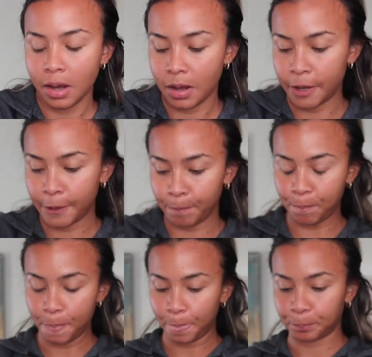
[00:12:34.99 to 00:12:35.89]

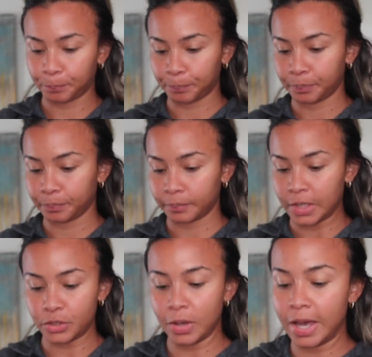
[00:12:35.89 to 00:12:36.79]
So
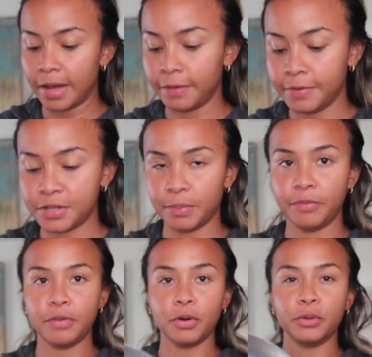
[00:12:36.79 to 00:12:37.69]
I have some
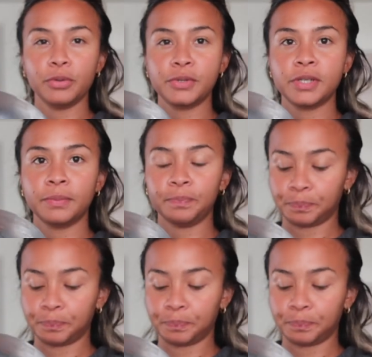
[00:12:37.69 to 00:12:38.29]
of those